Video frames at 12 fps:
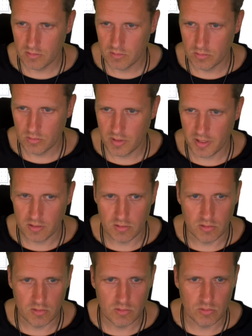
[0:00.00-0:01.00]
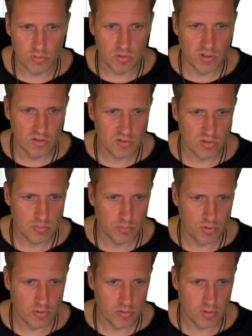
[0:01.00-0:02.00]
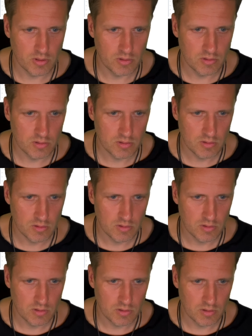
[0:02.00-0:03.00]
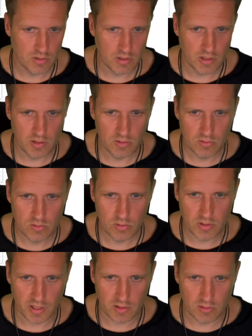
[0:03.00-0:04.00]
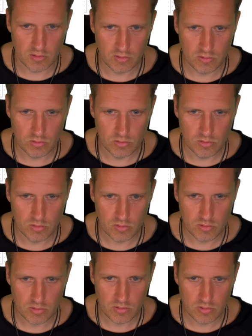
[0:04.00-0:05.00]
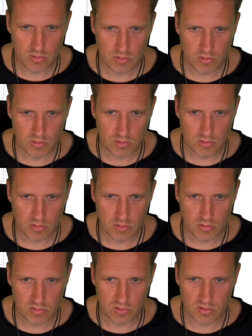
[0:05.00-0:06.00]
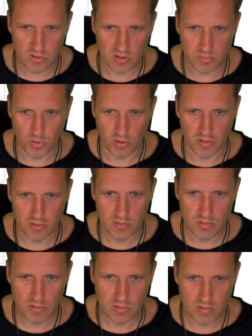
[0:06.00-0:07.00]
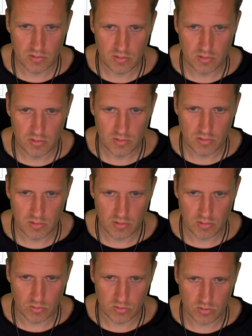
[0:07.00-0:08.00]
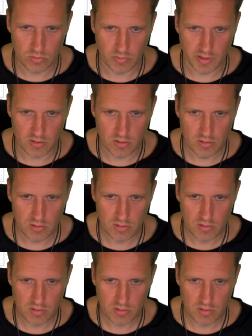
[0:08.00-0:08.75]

connected to this point, and connected to this point. It looks quite good.